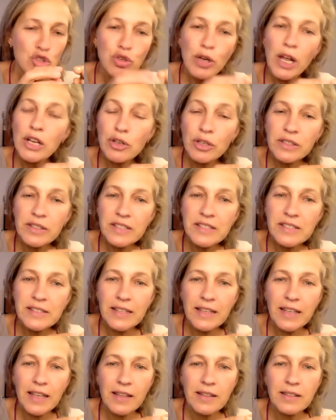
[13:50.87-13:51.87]
Try to
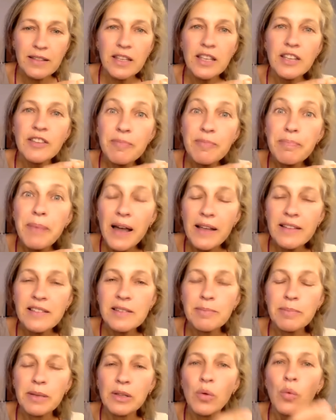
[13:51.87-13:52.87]
understand, if
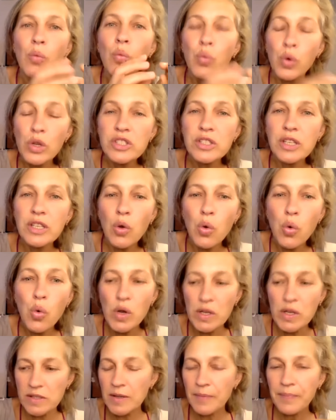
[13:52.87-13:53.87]
possible, what's the
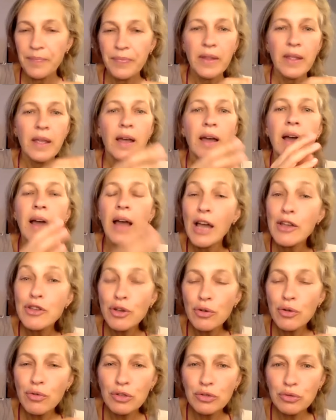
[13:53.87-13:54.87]
cause,
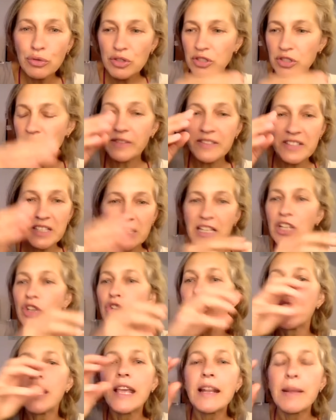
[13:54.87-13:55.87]
how you're going to deal with it.
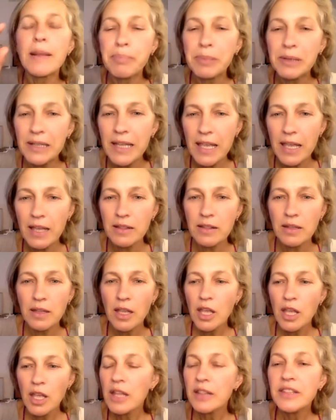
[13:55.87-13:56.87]
Create a plan.